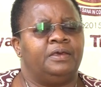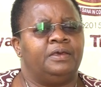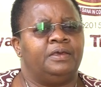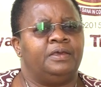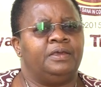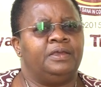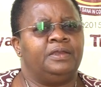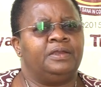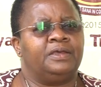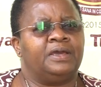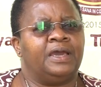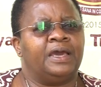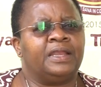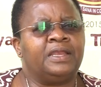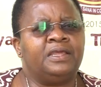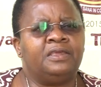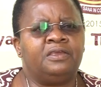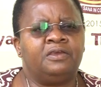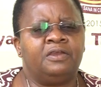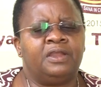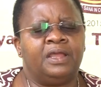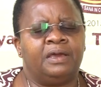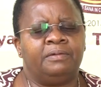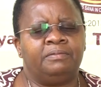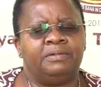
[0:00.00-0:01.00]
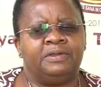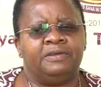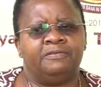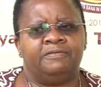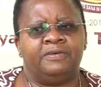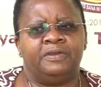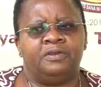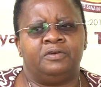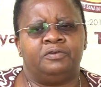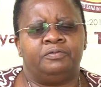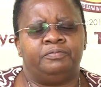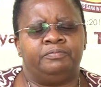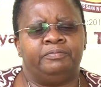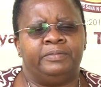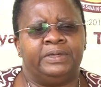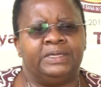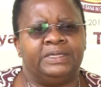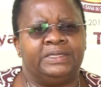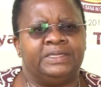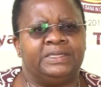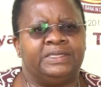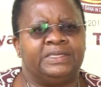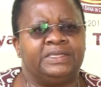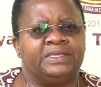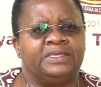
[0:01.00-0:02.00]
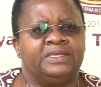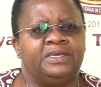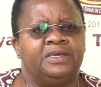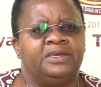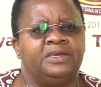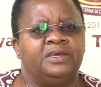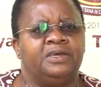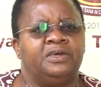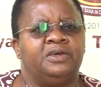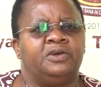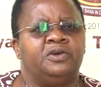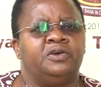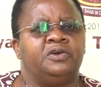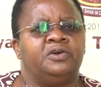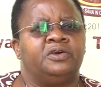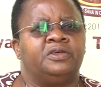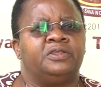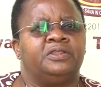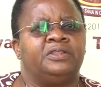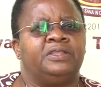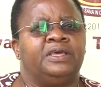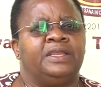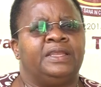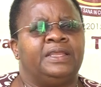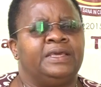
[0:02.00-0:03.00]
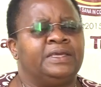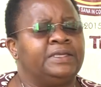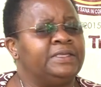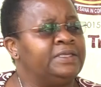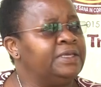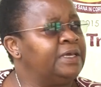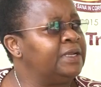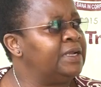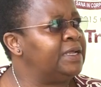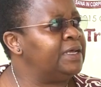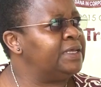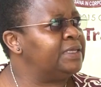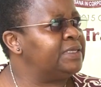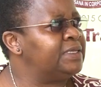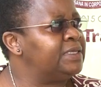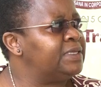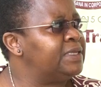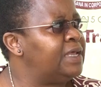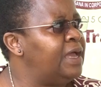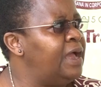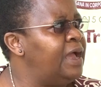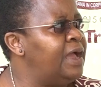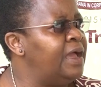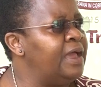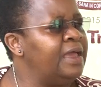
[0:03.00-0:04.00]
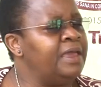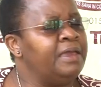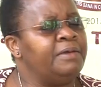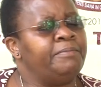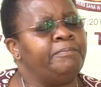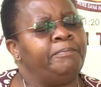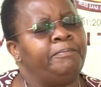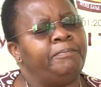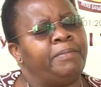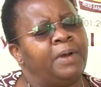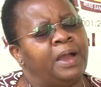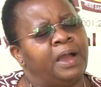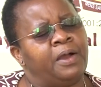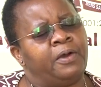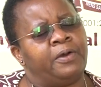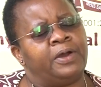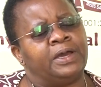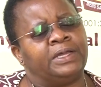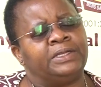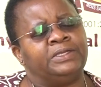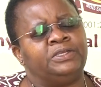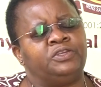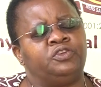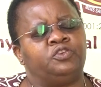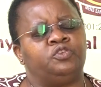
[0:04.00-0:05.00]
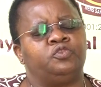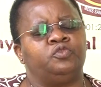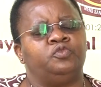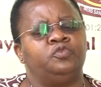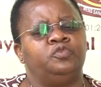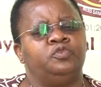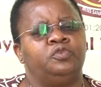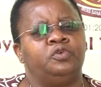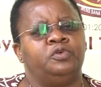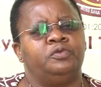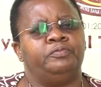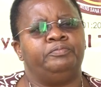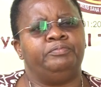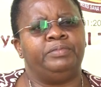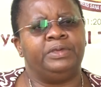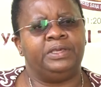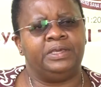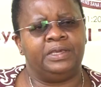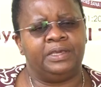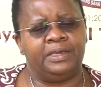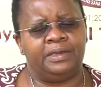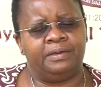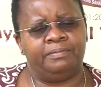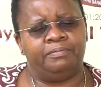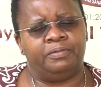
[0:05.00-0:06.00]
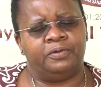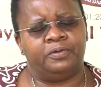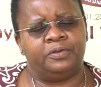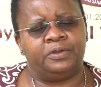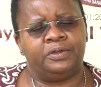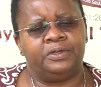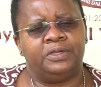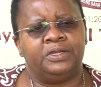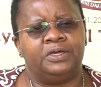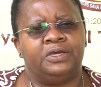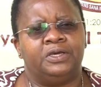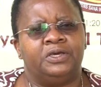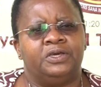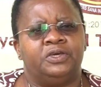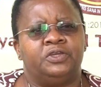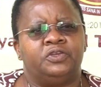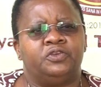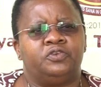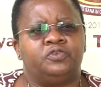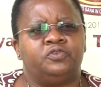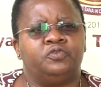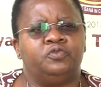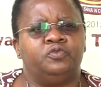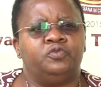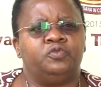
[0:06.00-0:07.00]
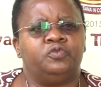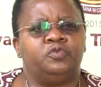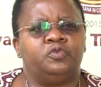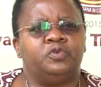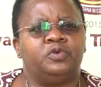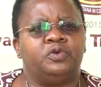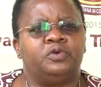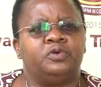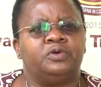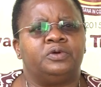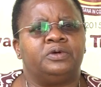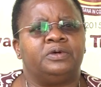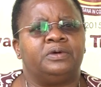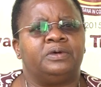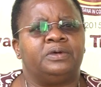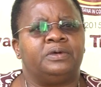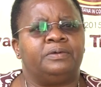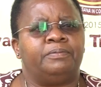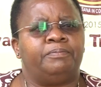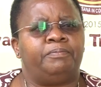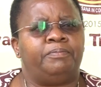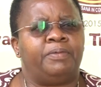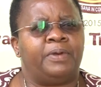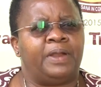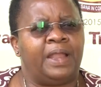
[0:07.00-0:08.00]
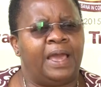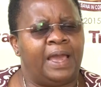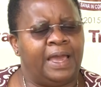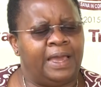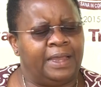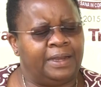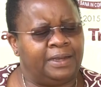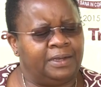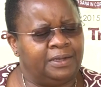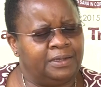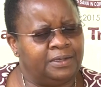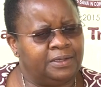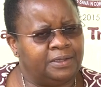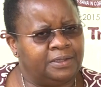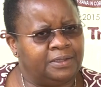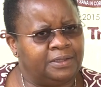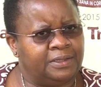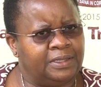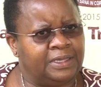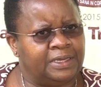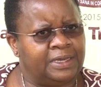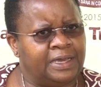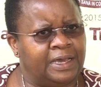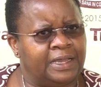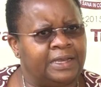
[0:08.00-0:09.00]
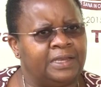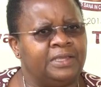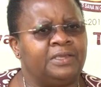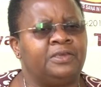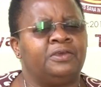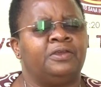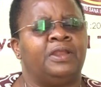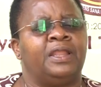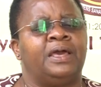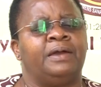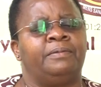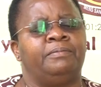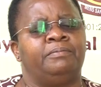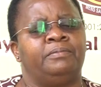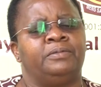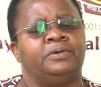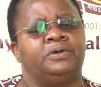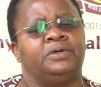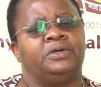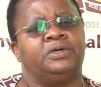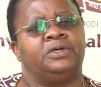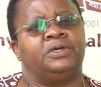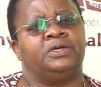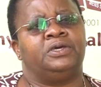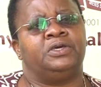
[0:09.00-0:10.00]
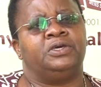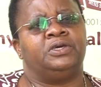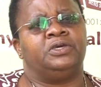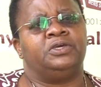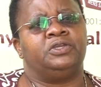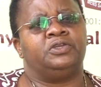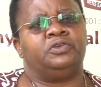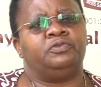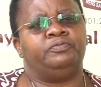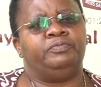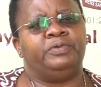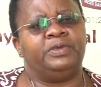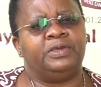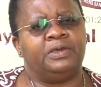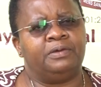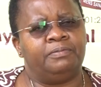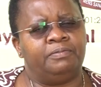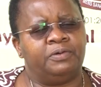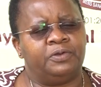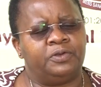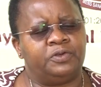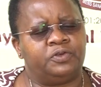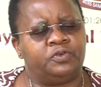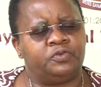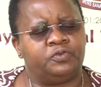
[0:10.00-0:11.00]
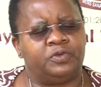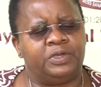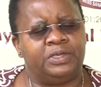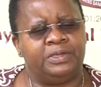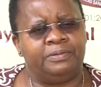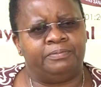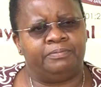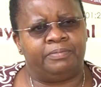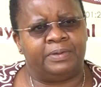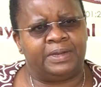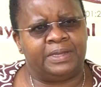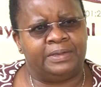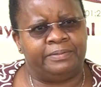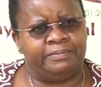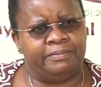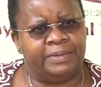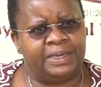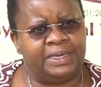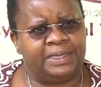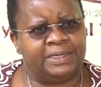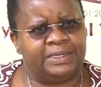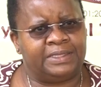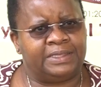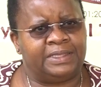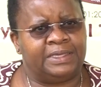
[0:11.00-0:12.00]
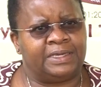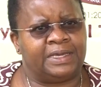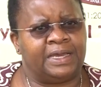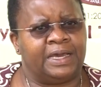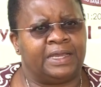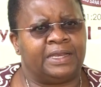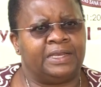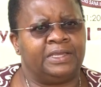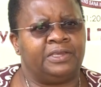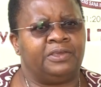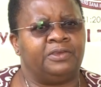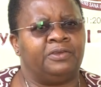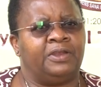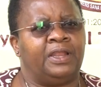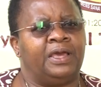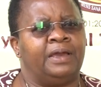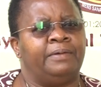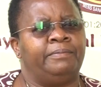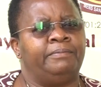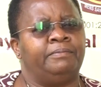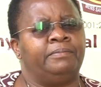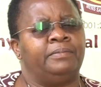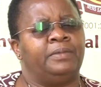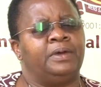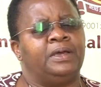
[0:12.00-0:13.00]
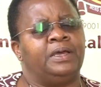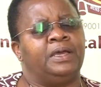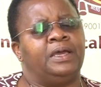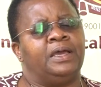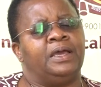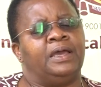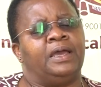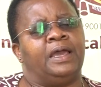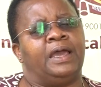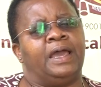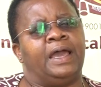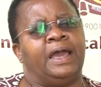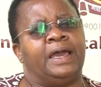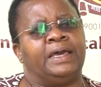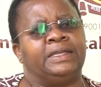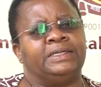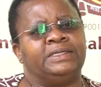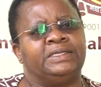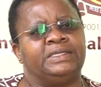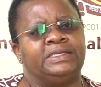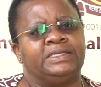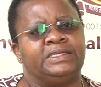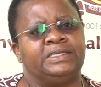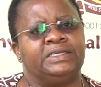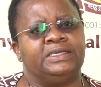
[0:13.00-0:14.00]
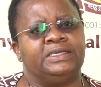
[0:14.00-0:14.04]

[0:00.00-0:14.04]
In curriculum development, the lecturers are empowered to be able to plan the curriculum, to be able to implement the curriculum, and